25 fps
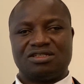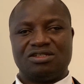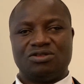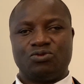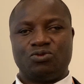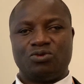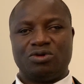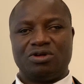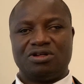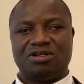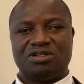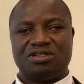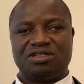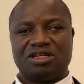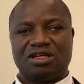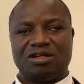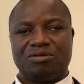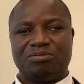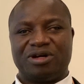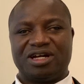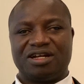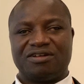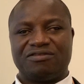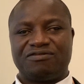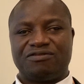the World
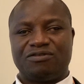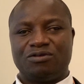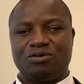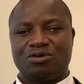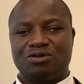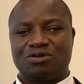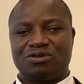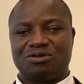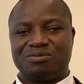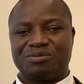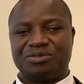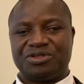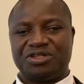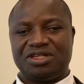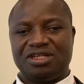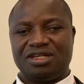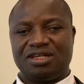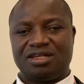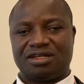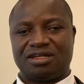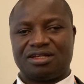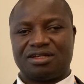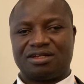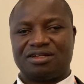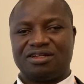Urban Forum
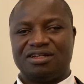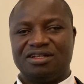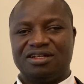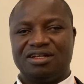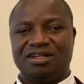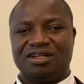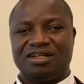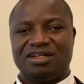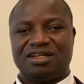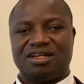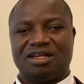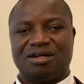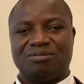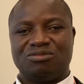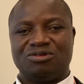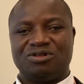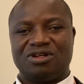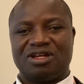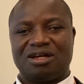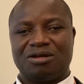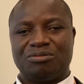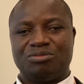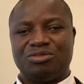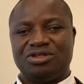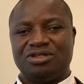here in Abu
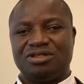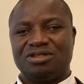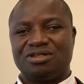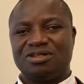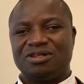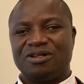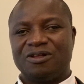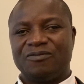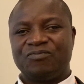Dhabi.